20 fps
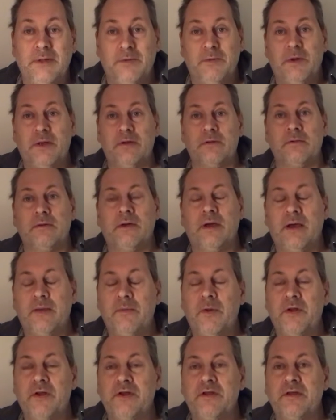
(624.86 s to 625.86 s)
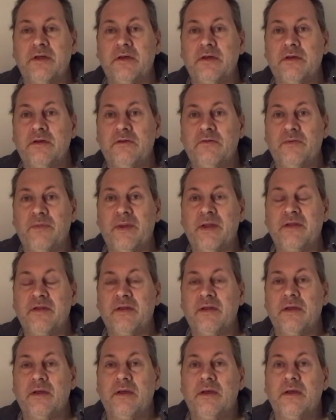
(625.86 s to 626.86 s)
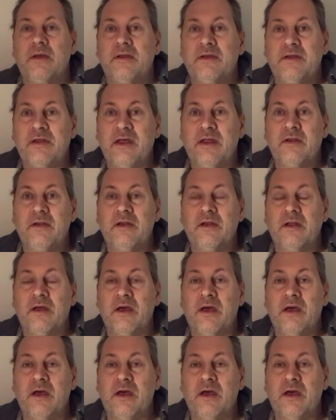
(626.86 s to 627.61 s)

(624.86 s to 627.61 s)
well, I'm honoured that you spent ten